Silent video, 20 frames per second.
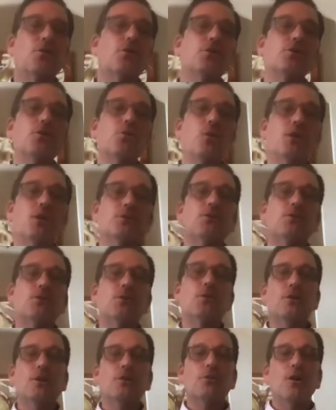or you're welcome to
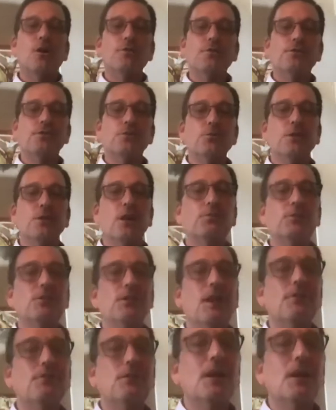call our office and we'll help you
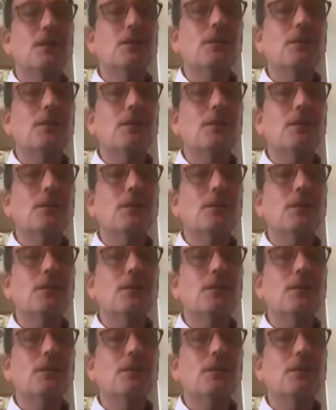navigate